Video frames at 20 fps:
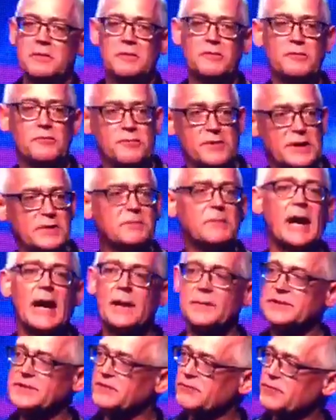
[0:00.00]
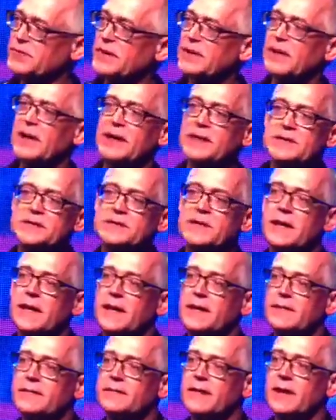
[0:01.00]
read maps and realize
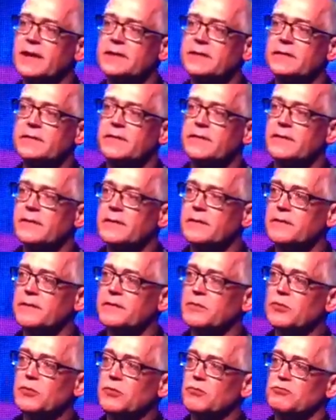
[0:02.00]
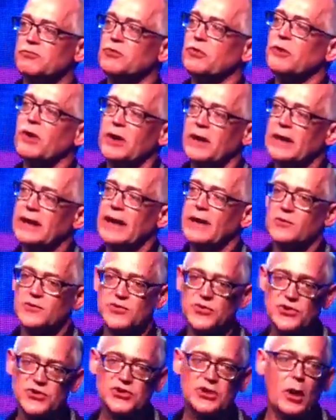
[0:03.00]
that you're not allowed
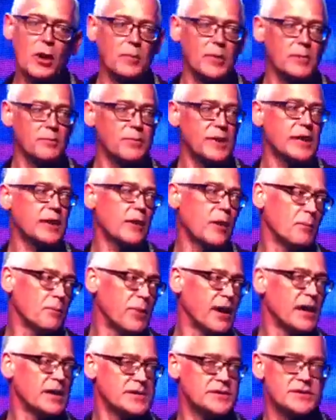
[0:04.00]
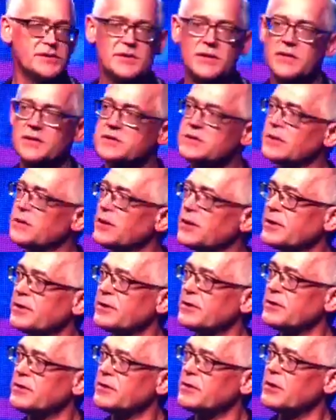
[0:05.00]
to stop and pick up passengers
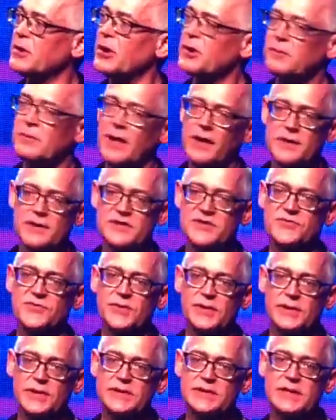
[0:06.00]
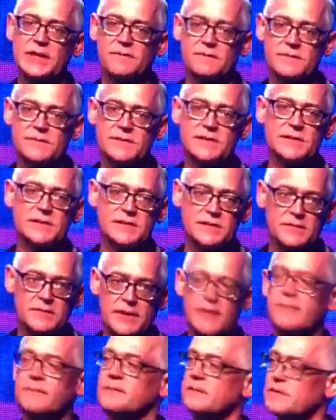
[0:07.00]
on Market Street in San Francisco. Yeah,
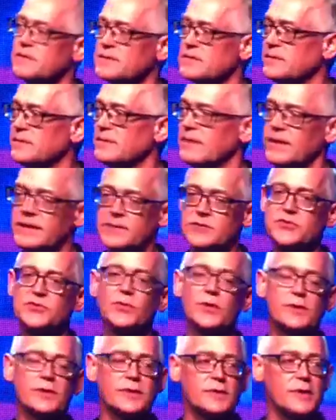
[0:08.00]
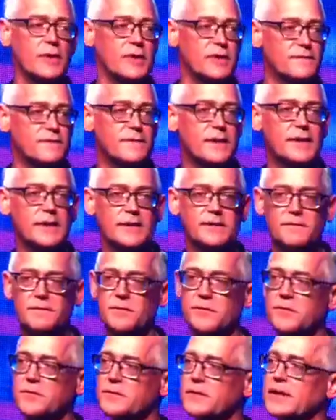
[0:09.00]
there's like a $200 fine if you
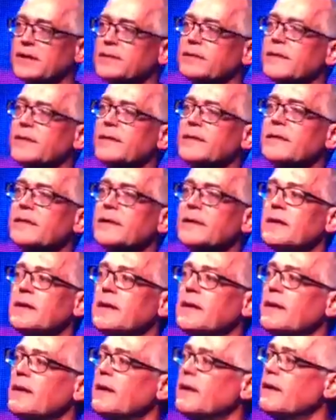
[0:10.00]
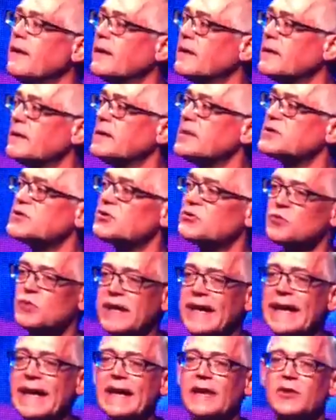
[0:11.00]
do that. Yeah? So you
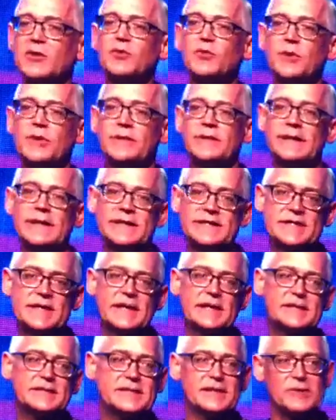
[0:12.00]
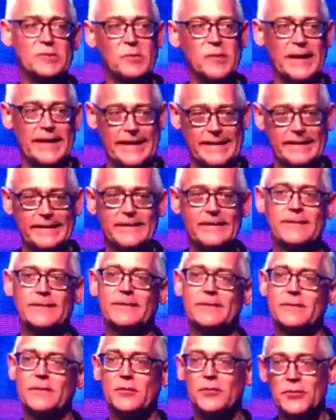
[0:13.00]
can do it the intelligent way,
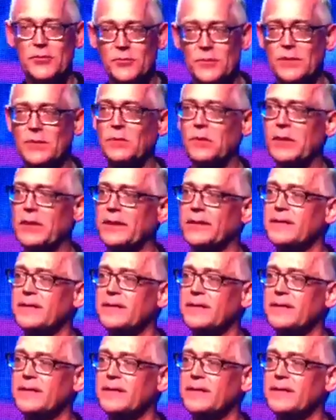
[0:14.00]
the human way,